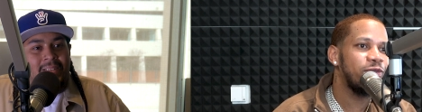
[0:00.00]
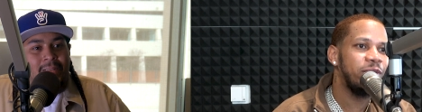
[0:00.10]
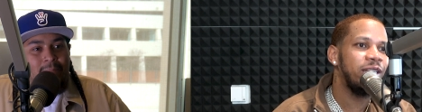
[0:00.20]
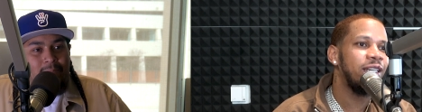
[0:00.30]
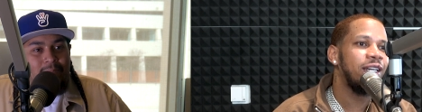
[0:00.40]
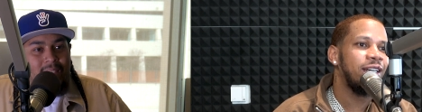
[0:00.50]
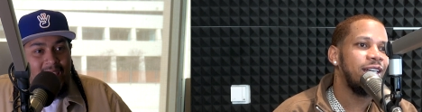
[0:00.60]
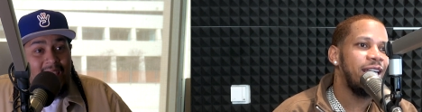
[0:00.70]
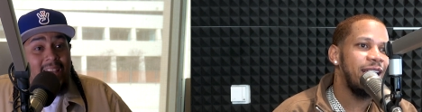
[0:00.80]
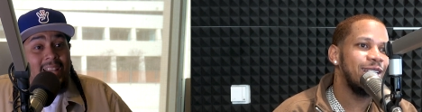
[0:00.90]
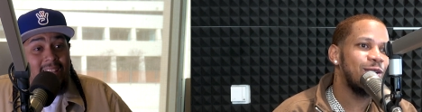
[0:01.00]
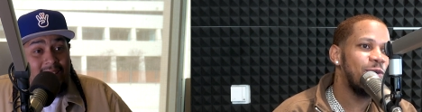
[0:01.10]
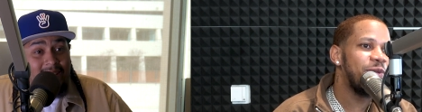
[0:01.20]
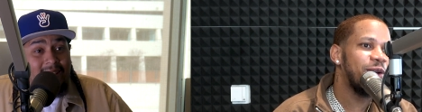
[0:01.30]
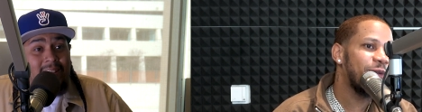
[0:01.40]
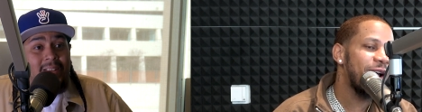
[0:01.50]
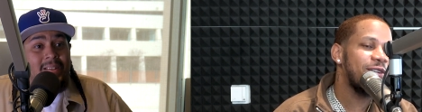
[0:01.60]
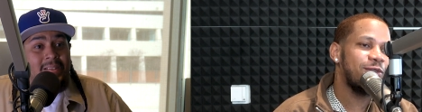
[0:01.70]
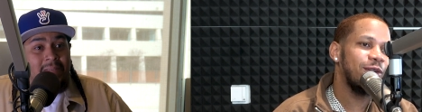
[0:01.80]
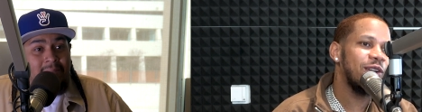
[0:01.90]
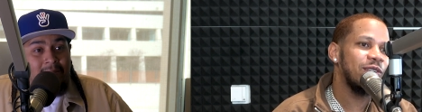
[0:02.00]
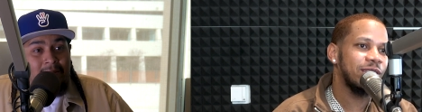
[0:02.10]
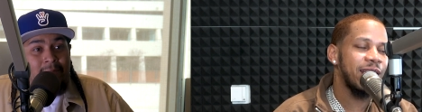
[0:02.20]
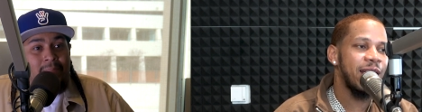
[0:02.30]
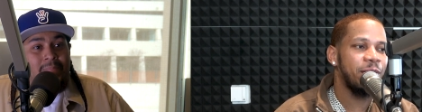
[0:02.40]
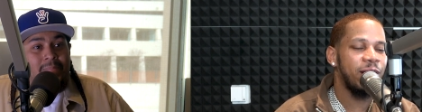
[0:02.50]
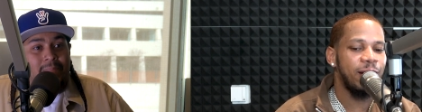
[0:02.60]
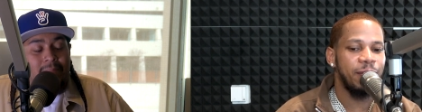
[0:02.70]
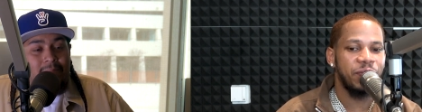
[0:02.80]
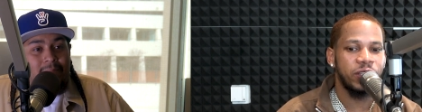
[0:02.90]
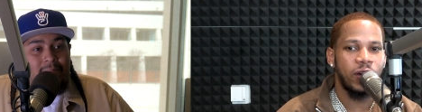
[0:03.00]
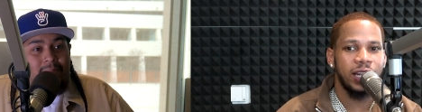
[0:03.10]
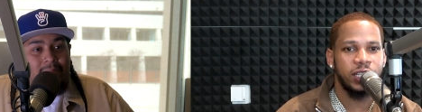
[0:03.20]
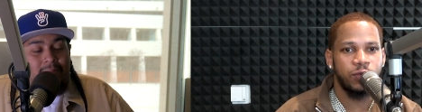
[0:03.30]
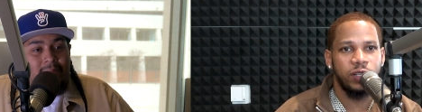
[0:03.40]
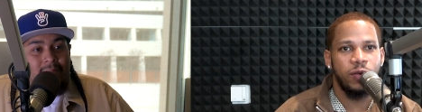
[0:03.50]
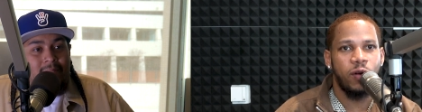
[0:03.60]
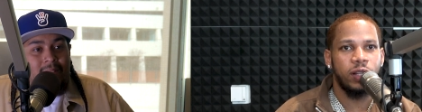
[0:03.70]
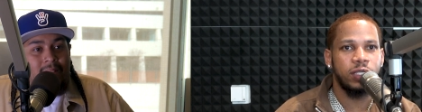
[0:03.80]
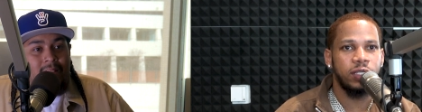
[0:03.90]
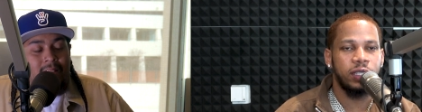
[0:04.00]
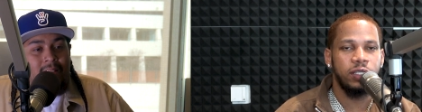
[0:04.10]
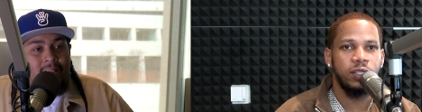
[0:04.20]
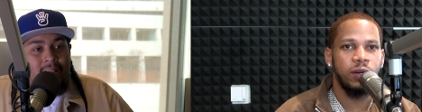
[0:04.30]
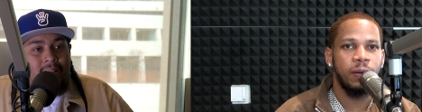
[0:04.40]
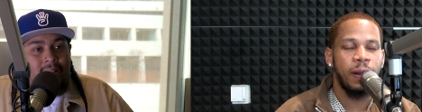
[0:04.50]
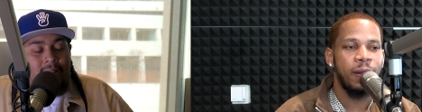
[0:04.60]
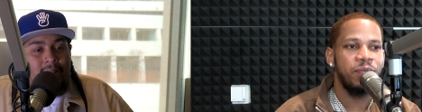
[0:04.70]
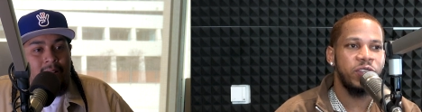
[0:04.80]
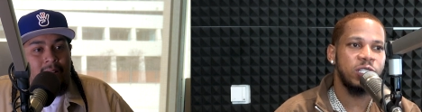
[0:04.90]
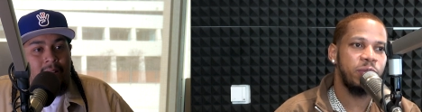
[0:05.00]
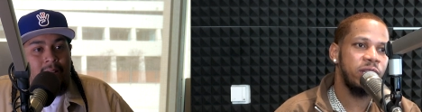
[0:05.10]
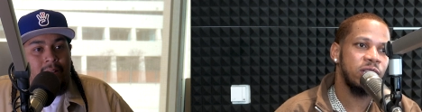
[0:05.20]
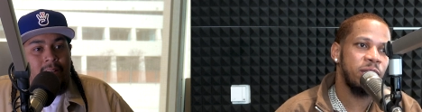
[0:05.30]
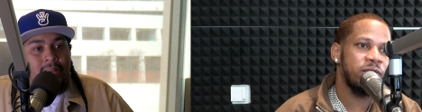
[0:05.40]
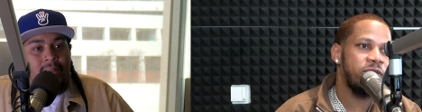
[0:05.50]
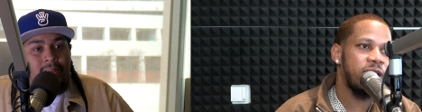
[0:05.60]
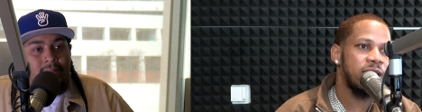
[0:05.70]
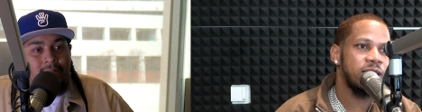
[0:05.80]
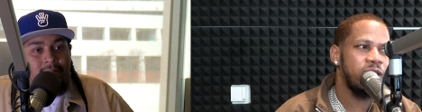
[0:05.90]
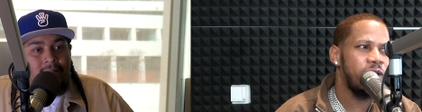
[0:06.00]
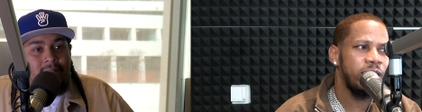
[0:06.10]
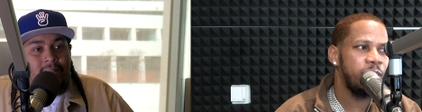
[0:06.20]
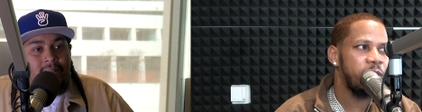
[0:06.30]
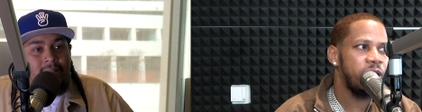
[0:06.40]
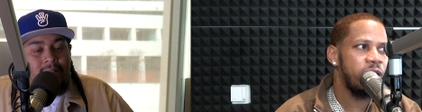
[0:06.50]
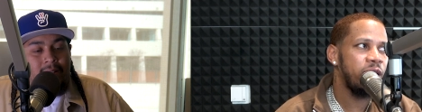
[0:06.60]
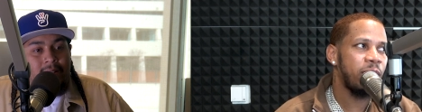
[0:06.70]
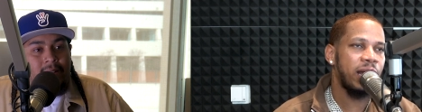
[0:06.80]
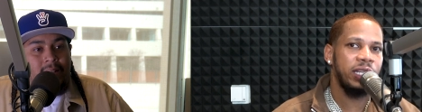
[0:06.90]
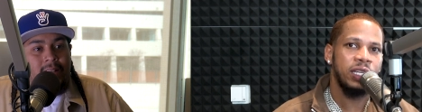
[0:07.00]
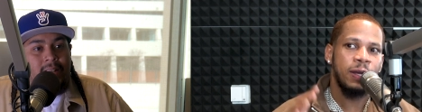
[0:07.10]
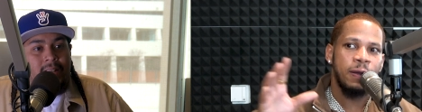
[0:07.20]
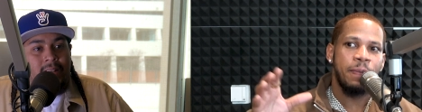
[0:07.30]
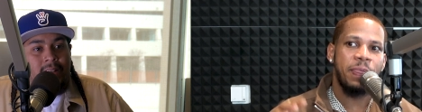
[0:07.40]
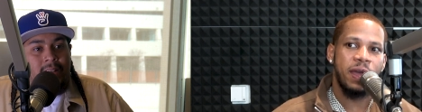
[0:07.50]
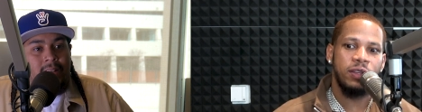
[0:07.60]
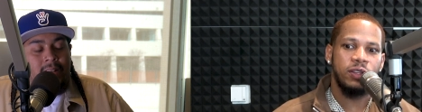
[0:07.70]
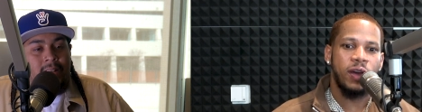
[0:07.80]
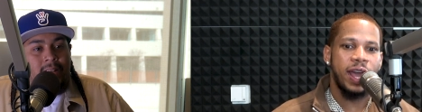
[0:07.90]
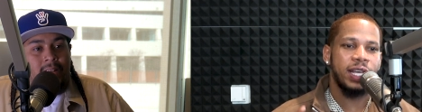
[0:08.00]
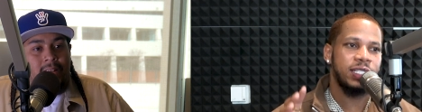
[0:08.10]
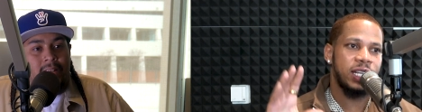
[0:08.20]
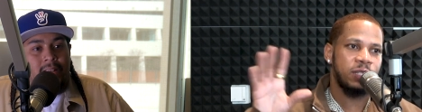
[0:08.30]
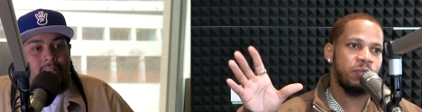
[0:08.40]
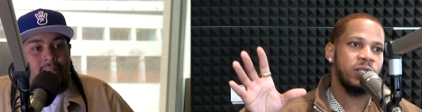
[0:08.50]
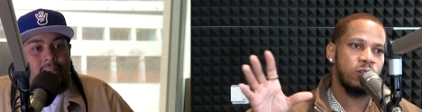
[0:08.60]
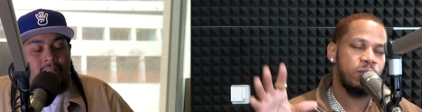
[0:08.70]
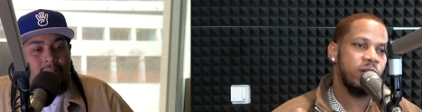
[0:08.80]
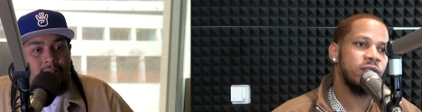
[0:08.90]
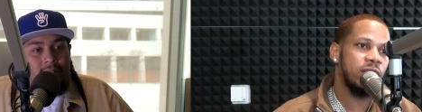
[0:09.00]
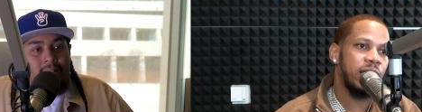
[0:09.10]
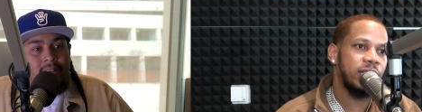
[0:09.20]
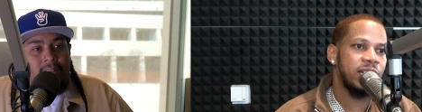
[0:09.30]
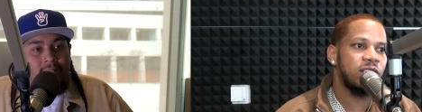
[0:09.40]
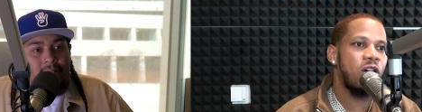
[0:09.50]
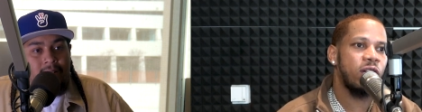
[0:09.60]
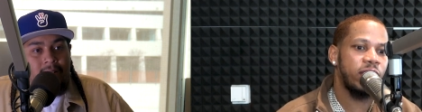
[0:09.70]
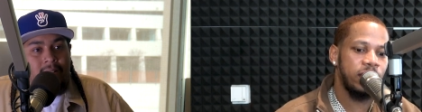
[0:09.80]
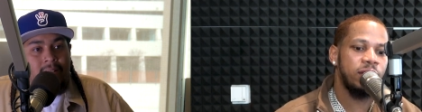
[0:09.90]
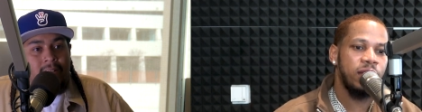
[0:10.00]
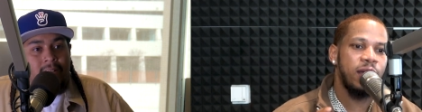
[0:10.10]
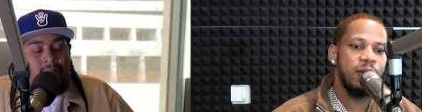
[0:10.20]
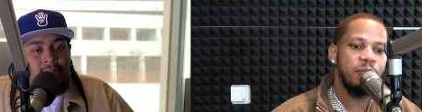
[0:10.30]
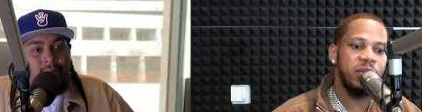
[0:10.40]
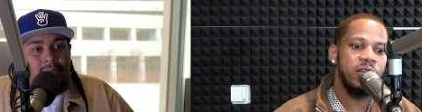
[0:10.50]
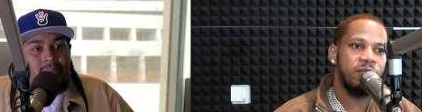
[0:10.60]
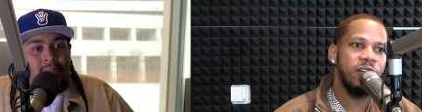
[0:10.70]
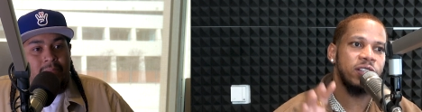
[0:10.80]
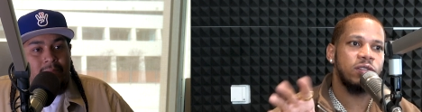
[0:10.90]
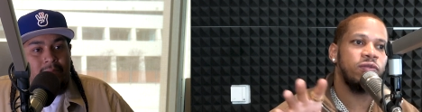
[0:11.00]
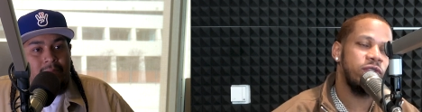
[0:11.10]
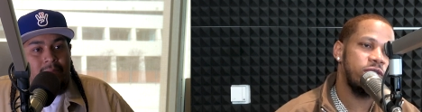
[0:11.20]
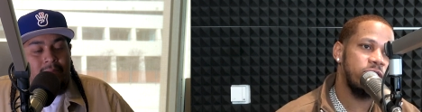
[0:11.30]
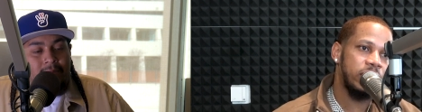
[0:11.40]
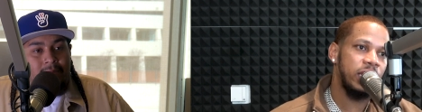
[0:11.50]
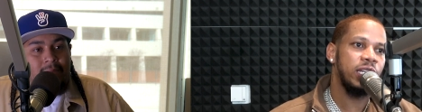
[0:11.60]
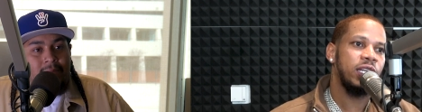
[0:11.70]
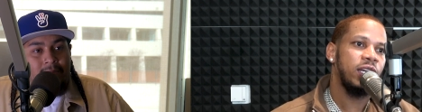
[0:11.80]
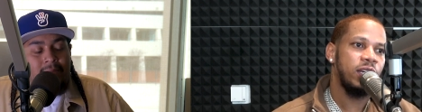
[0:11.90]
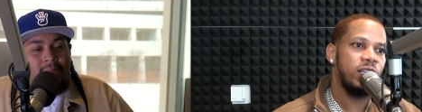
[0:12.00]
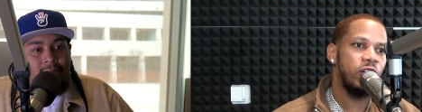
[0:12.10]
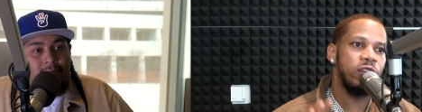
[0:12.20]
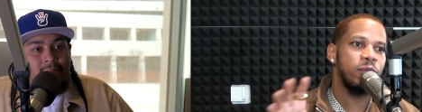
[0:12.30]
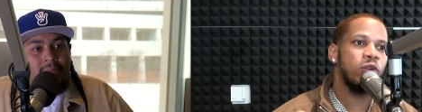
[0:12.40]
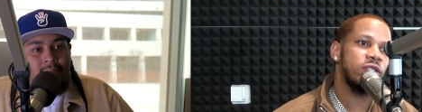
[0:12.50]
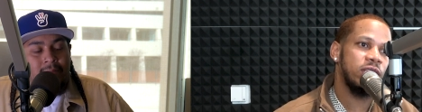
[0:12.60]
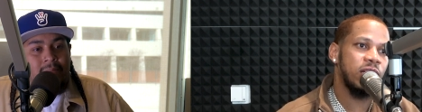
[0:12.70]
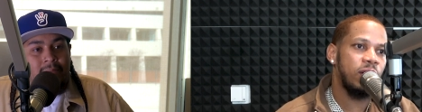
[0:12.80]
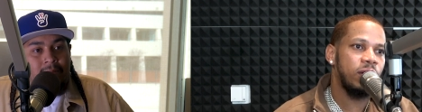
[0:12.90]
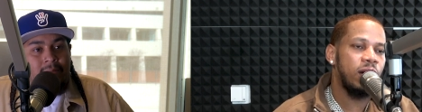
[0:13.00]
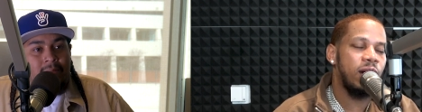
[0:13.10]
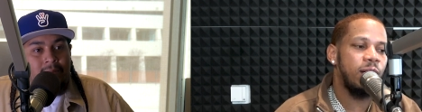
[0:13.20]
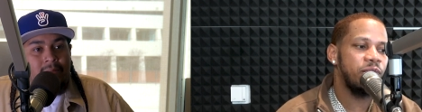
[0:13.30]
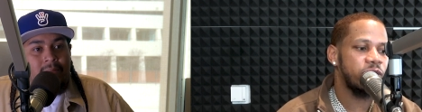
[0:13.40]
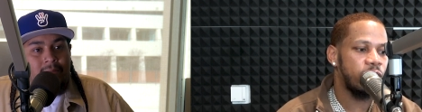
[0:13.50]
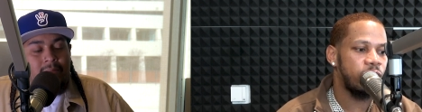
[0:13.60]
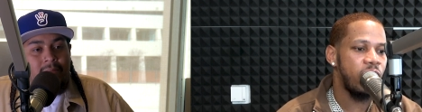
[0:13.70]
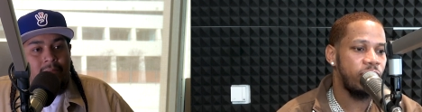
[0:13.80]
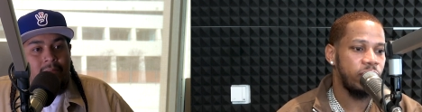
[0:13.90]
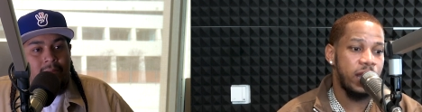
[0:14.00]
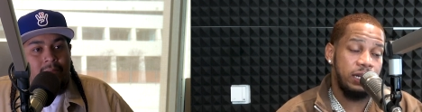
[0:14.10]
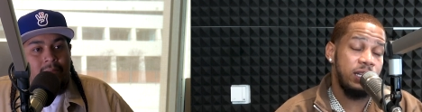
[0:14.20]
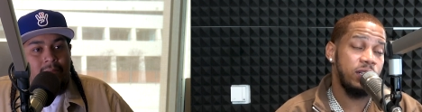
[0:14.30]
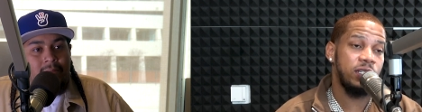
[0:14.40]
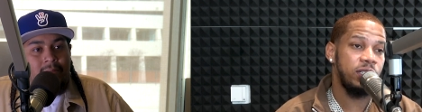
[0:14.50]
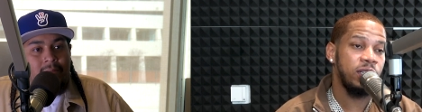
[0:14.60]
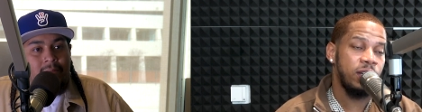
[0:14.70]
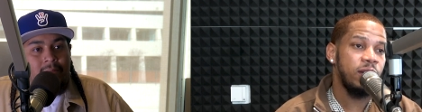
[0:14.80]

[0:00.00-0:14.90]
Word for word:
Speaker 1: of Me. Yeah. And it's gonna be around for a long time. Um, so I just really wanted to, you know, just speak to my fiance or any anybody that, you know, has that special person. Like that song can be a vessel for you to get your emotions out. Um, so Forever literally